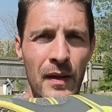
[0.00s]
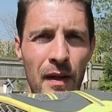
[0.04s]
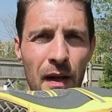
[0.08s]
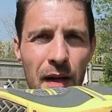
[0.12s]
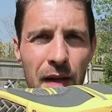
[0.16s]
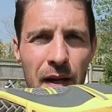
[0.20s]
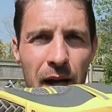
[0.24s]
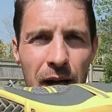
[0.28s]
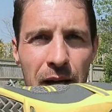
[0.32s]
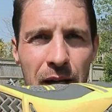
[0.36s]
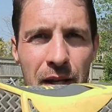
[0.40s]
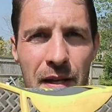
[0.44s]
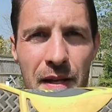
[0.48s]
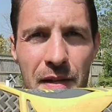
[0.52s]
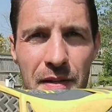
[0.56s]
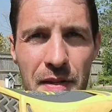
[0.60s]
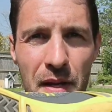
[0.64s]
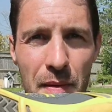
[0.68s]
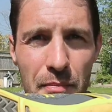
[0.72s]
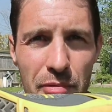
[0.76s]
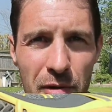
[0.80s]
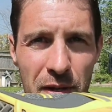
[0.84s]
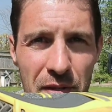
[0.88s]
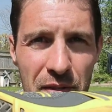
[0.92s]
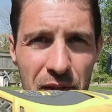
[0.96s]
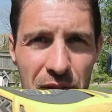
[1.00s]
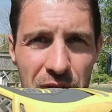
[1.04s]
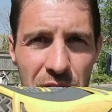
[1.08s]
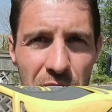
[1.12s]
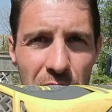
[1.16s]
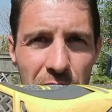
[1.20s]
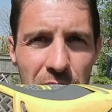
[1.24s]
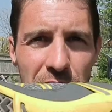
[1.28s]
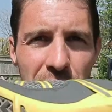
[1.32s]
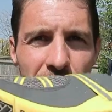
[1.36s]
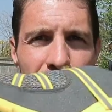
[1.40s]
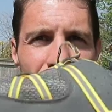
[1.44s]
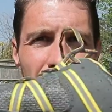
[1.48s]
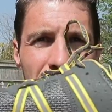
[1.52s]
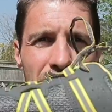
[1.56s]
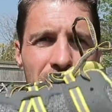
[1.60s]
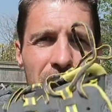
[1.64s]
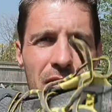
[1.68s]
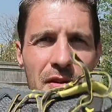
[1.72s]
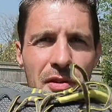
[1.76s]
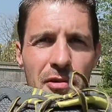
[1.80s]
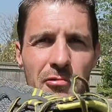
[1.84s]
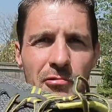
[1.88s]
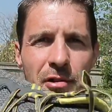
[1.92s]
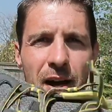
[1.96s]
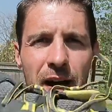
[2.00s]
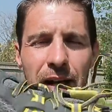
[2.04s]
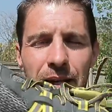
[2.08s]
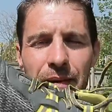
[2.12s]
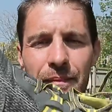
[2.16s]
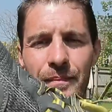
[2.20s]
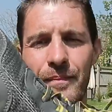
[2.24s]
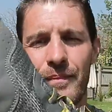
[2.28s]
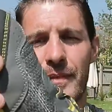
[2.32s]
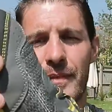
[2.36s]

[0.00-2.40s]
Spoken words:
Okay, so it brings us nicely onto terrain